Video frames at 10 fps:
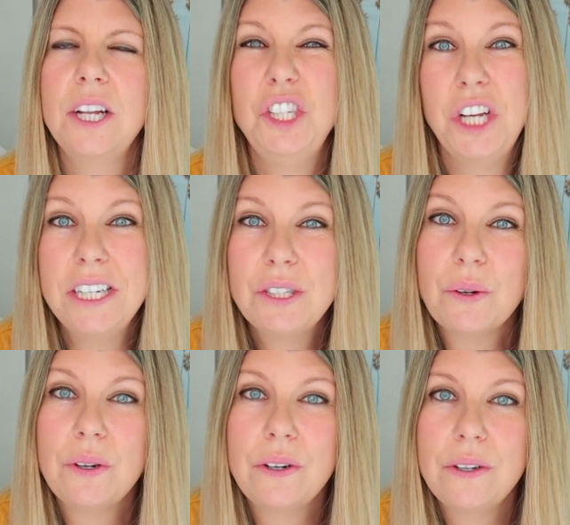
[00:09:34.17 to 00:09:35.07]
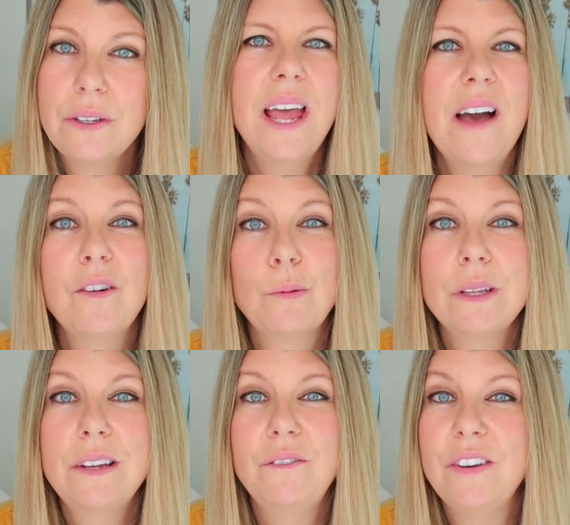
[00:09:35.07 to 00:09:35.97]
gentle. They have a
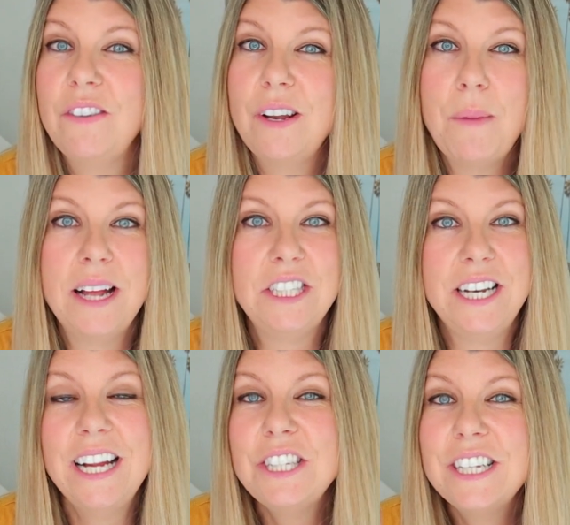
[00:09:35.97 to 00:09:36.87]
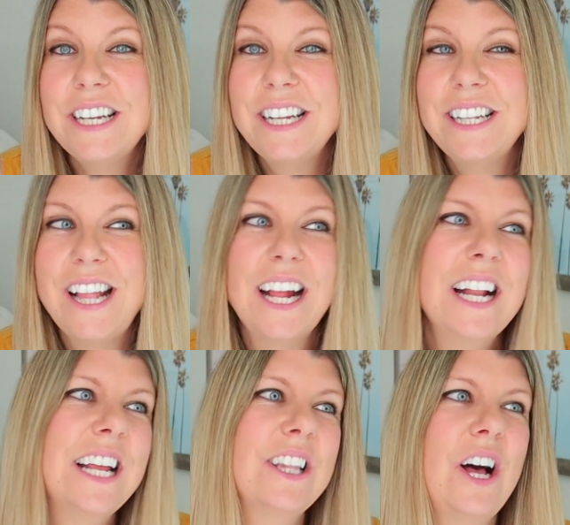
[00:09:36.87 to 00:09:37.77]
really vivid imagination. They
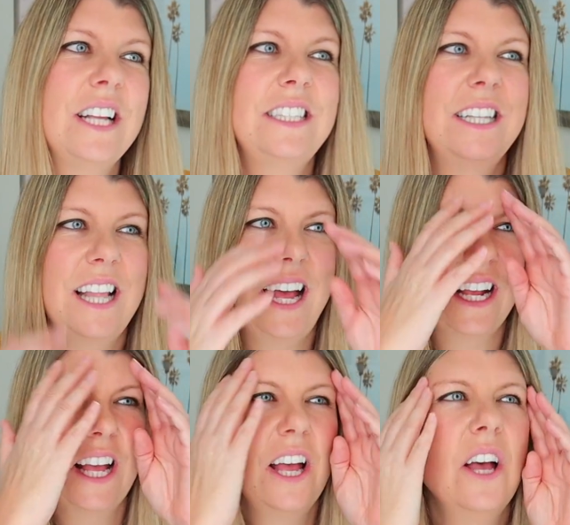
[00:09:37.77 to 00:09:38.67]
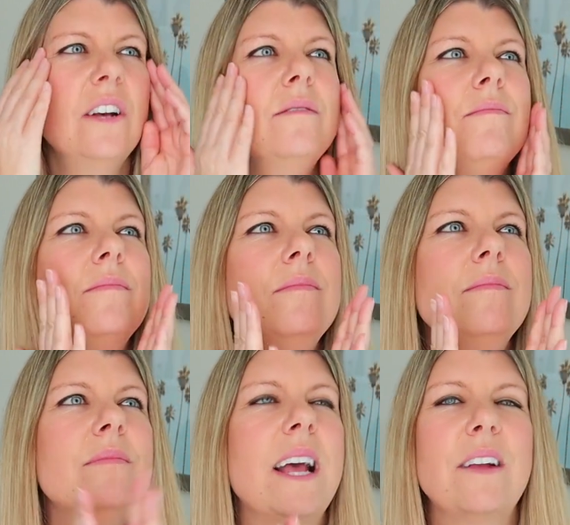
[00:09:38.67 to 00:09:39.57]
can get lost in like
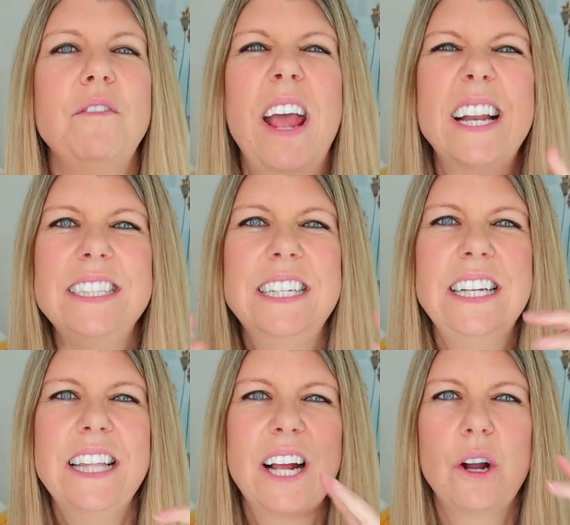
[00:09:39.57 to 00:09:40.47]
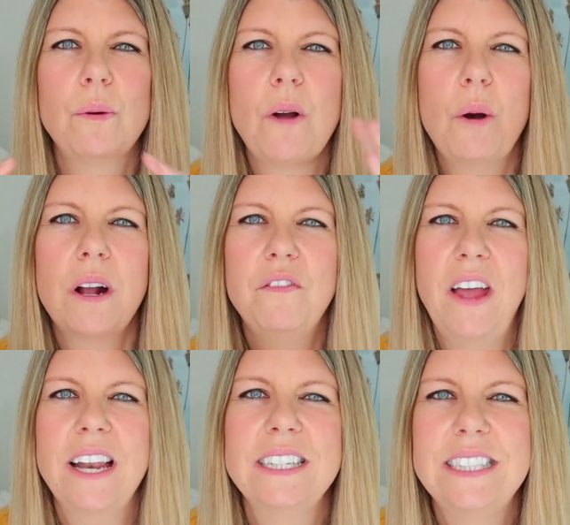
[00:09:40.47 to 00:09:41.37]
like fantasy, like heroic
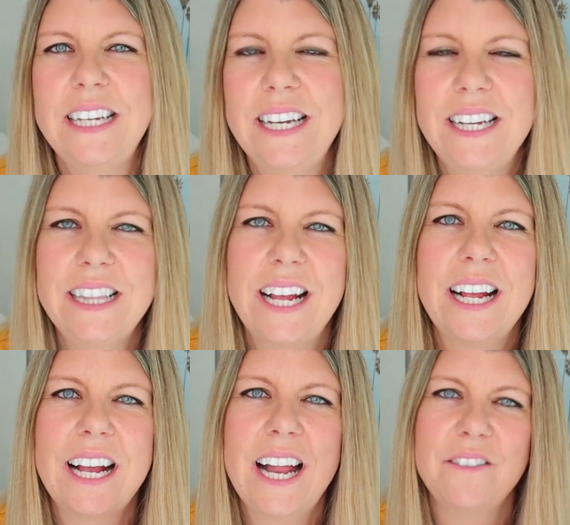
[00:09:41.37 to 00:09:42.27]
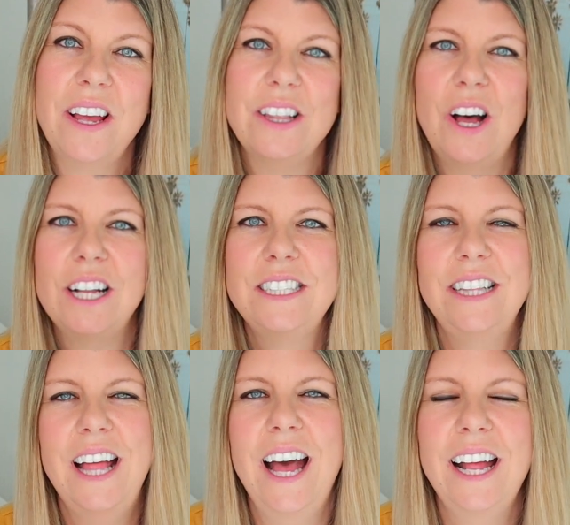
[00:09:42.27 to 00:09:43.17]
fantasy. They can kind of get lost
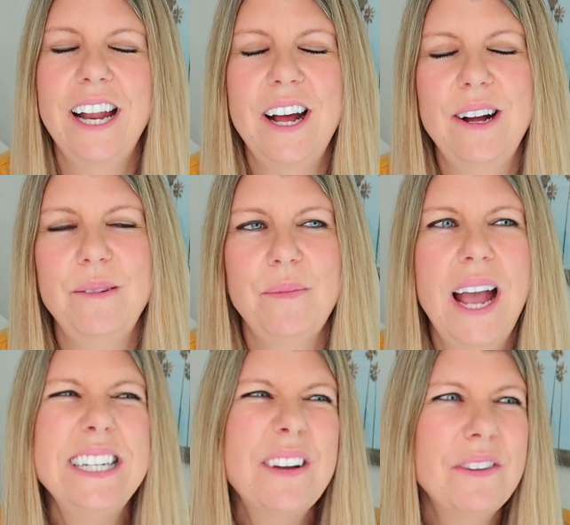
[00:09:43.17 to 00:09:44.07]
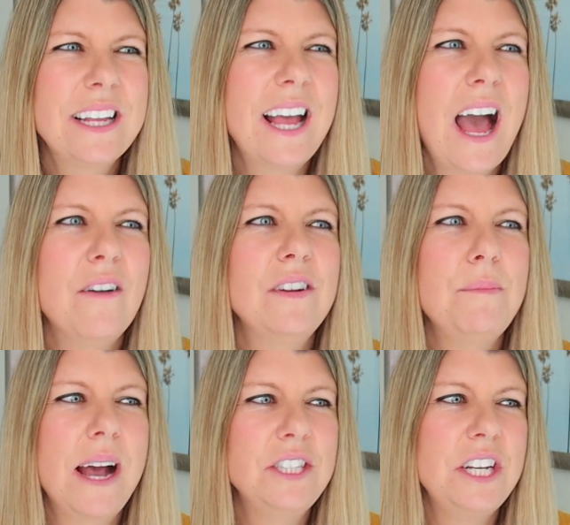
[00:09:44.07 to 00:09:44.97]
in that. I definitely have an
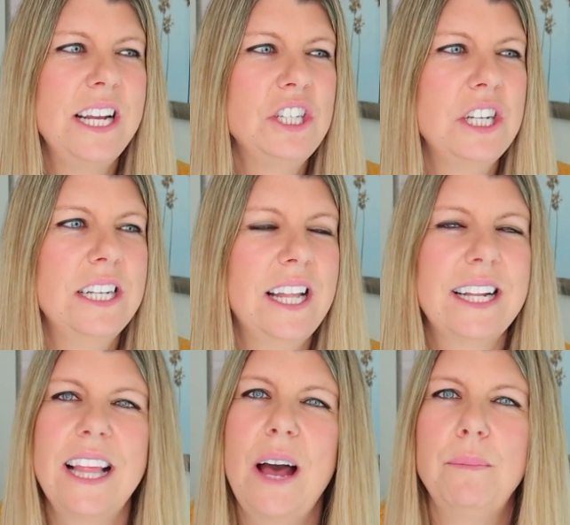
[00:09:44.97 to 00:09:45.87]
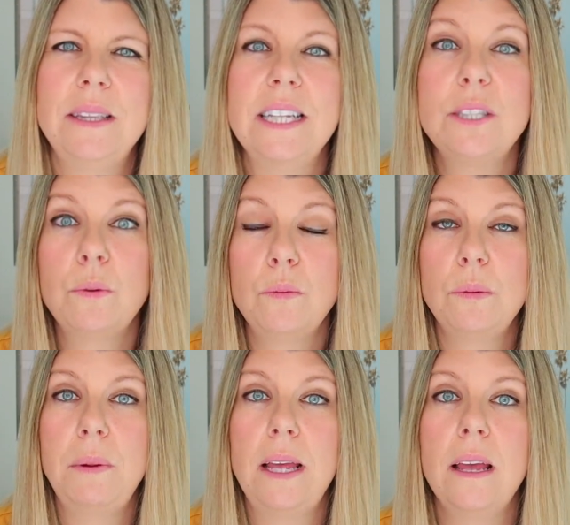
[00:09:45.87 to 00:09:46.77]
imagination like that, but this one
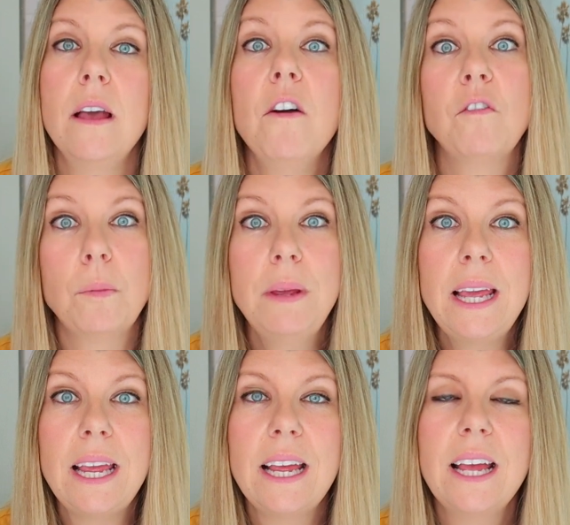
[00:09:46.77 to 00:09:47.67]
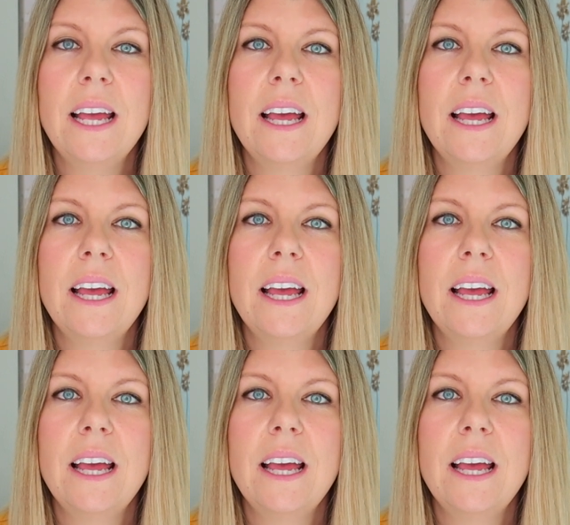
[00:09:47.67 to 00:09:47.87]
would be, for me,